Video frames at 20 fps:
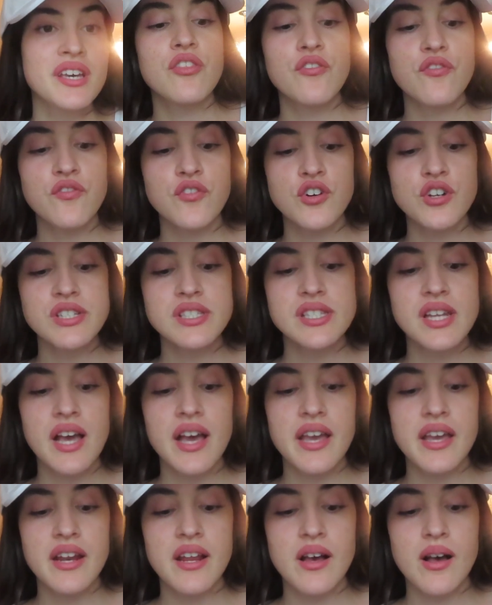The first
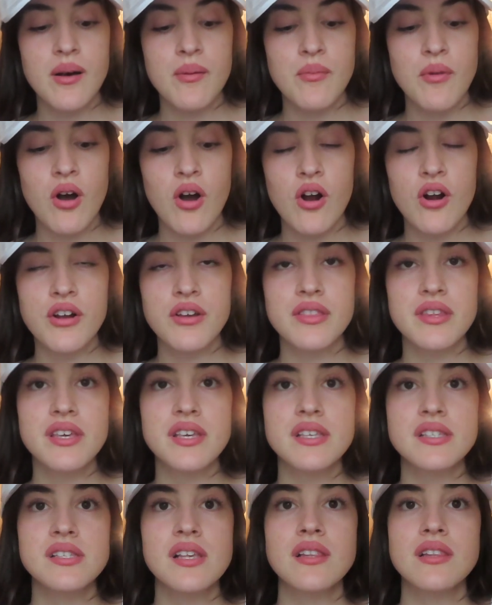item are
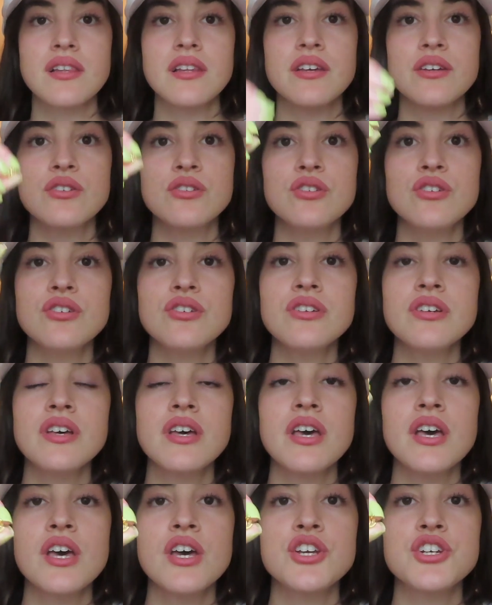these little
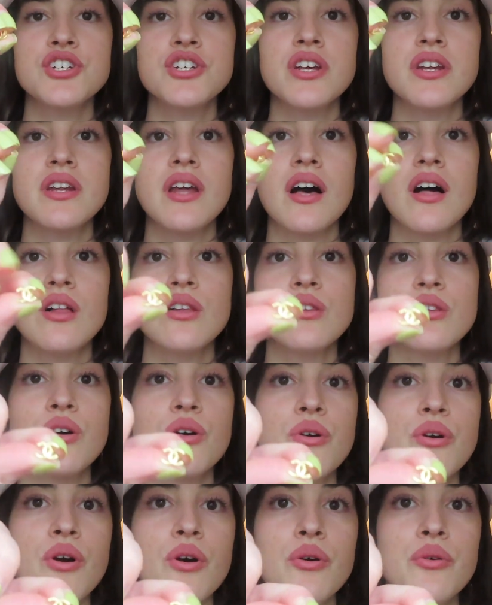Chanel
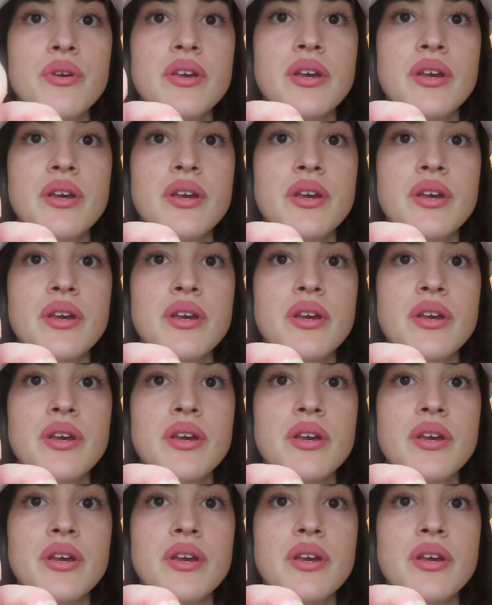logo